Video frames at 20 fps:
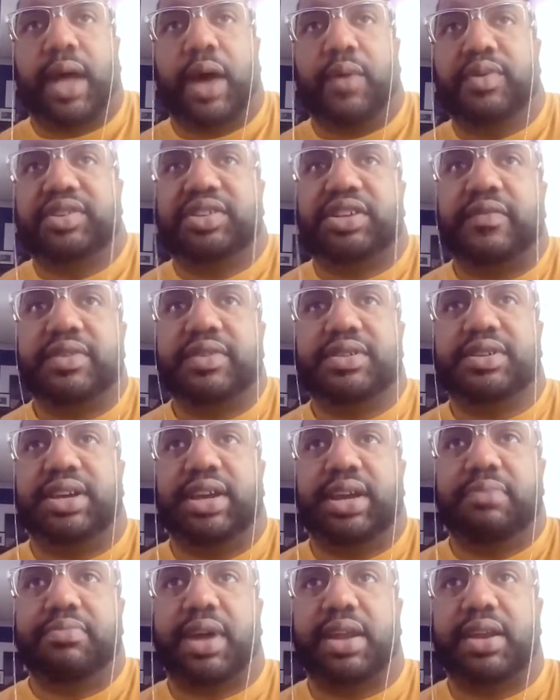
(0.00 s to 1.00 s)
I was
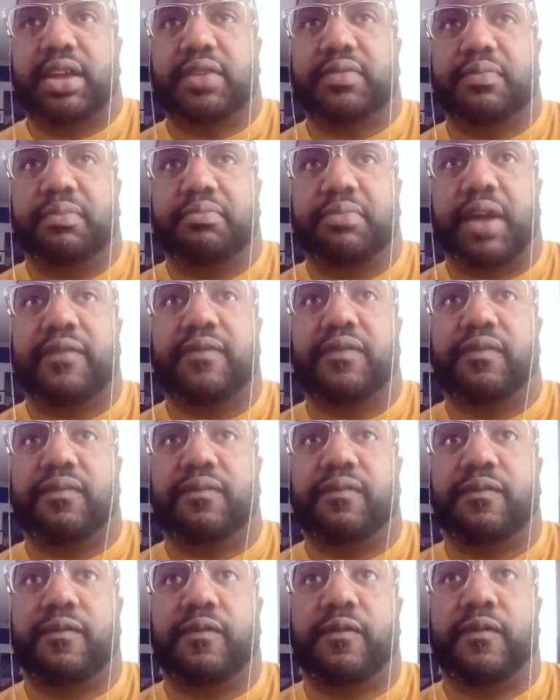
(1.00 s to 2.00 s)
17. My
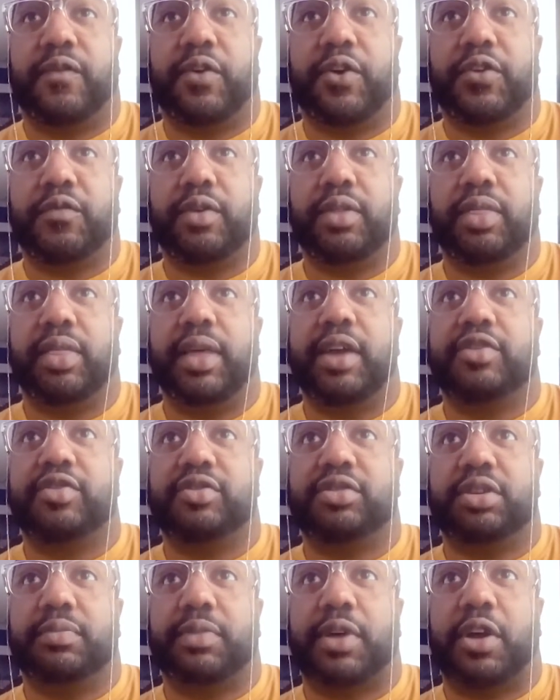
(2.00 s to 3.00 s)
first
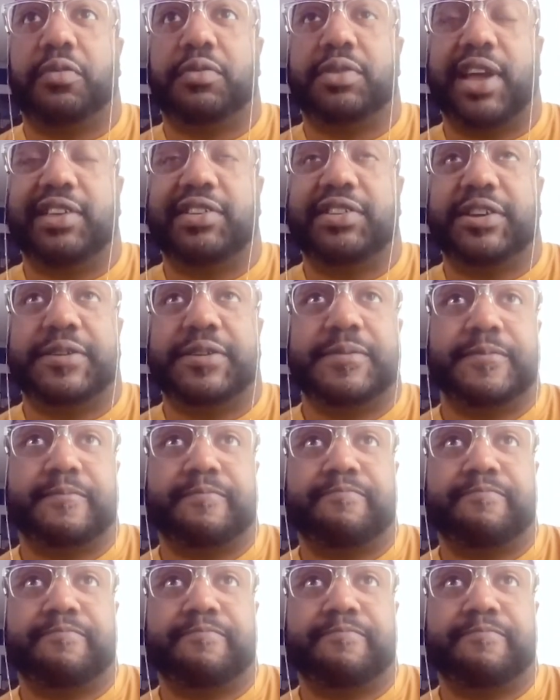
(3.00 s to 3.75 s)
relationship, I was 19.